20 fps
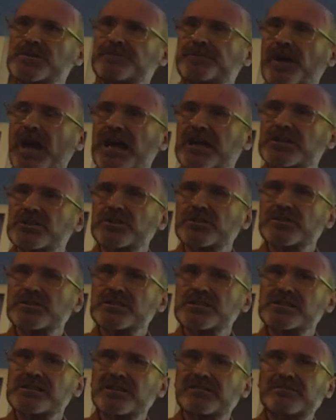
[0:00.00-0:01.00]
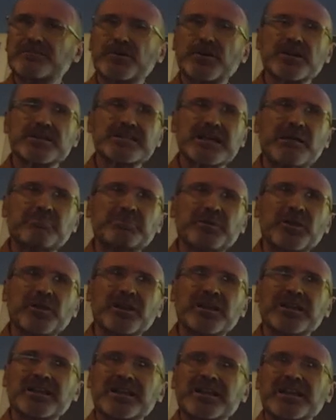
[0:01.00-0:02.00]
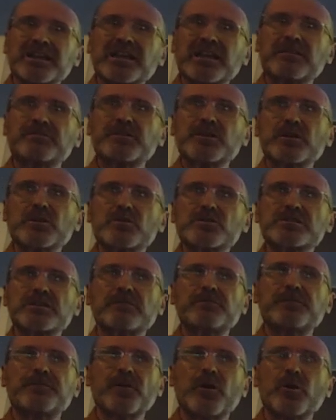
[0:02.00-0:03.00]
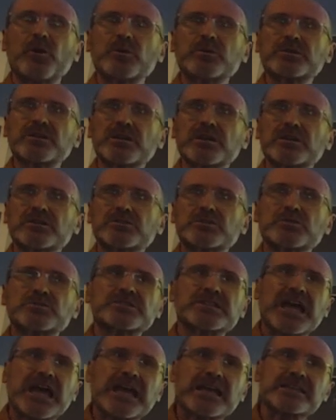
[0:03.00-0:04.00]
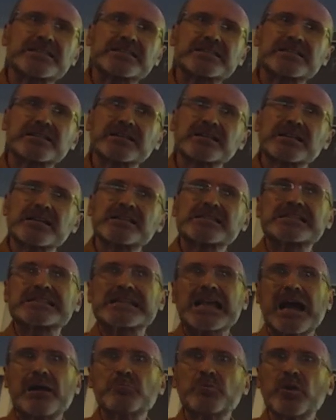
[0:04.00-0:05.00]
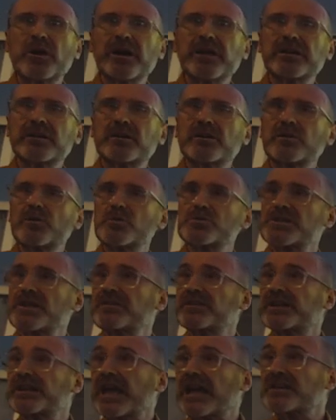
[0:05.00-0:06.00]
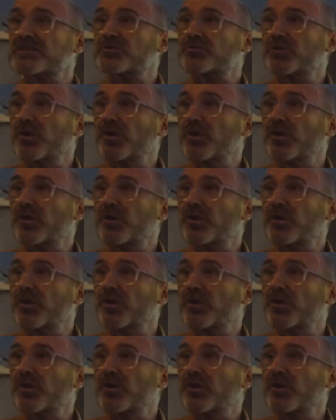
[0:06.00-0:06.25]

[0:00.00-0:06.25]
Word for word: functions. For example, if you use the phone to text someone who's in the next